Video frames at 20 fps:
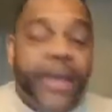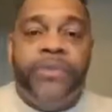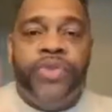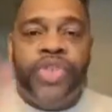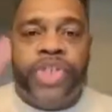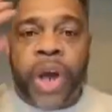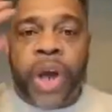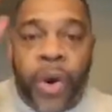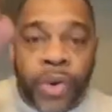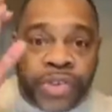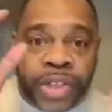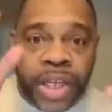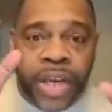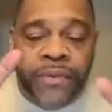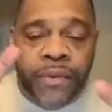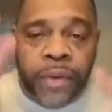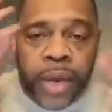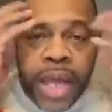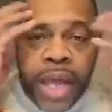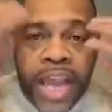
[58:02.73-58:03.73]

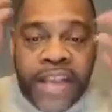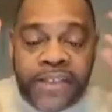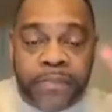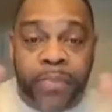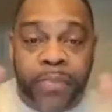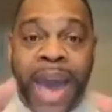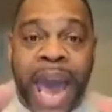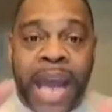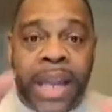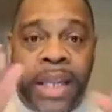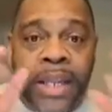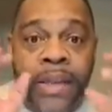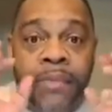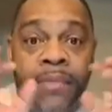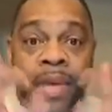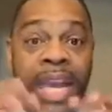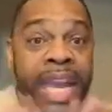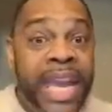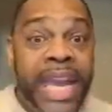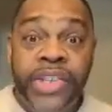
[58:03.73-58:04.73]
Joseph is
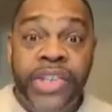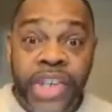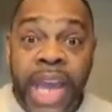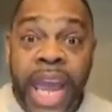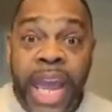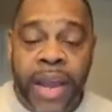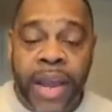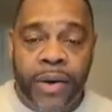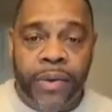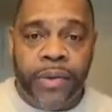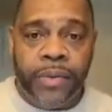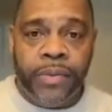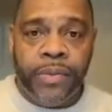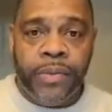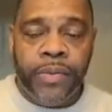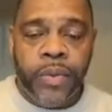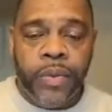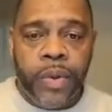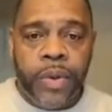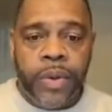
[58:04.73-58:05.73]
battling he in jail.
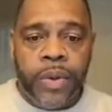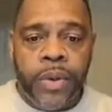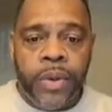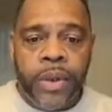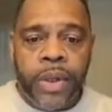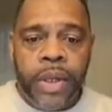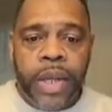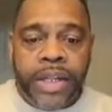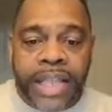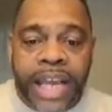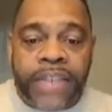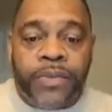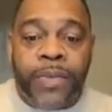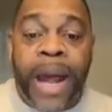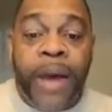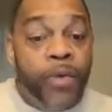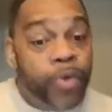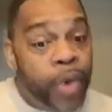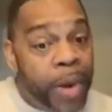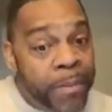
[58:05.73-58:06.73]
That's
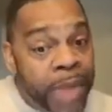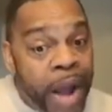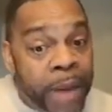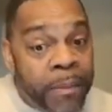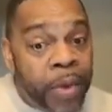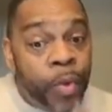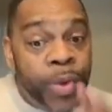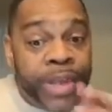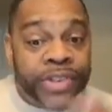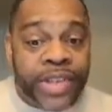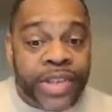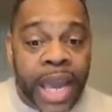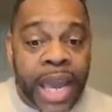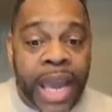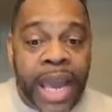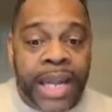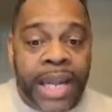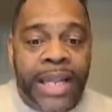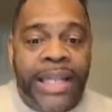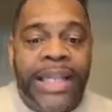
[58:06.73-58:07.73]
why, remember we
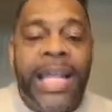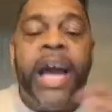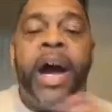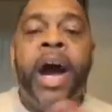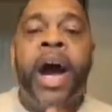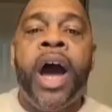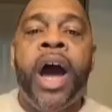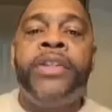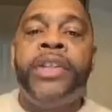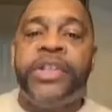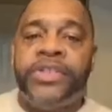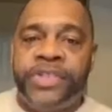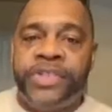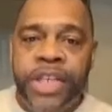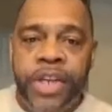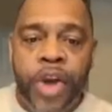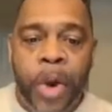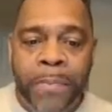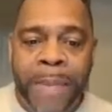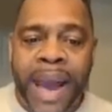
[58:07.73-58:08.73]
said, let others see
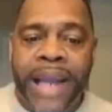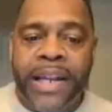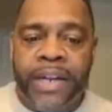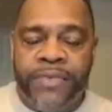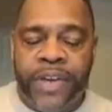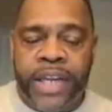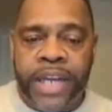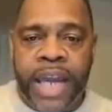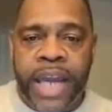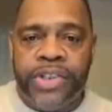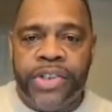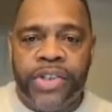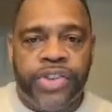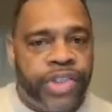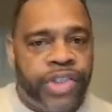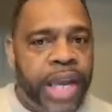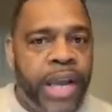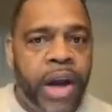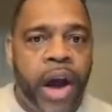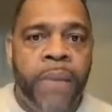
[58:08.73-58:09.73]
your magnification.
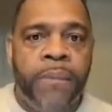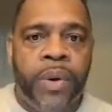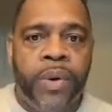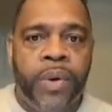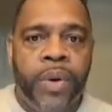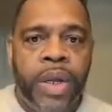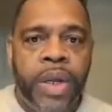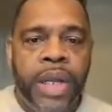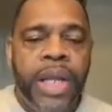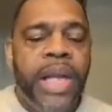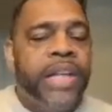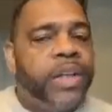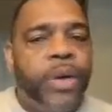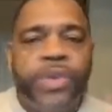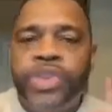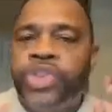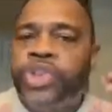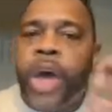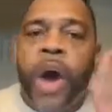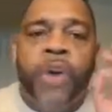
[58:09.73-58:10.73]
Stay humble.
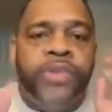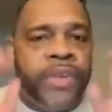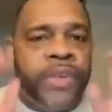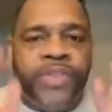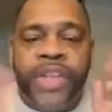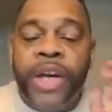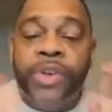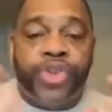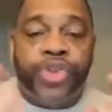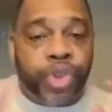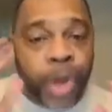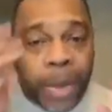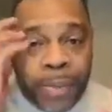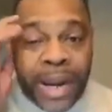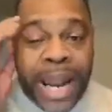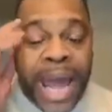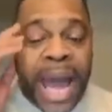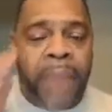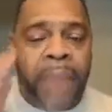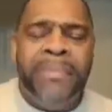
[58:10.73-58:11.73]
So Joseph still
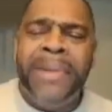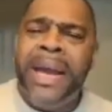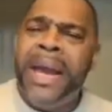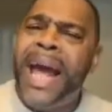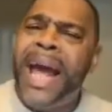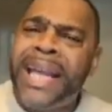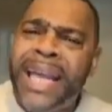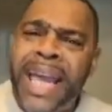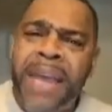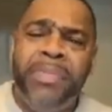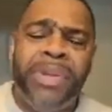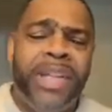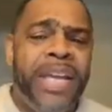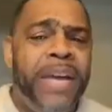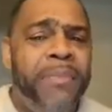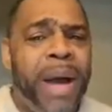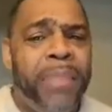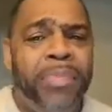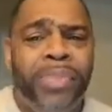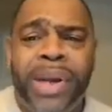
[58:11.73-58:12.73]
tripping out, man, I can't
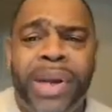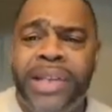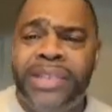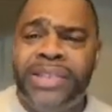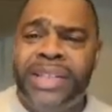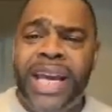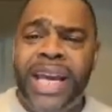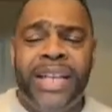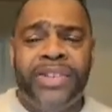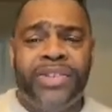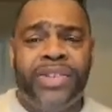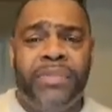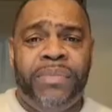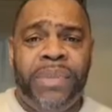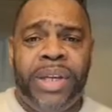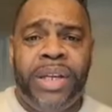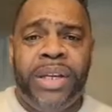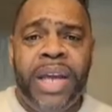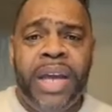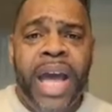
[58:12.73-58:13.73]
believe my brothers did this to
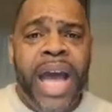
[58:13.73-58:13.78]
me.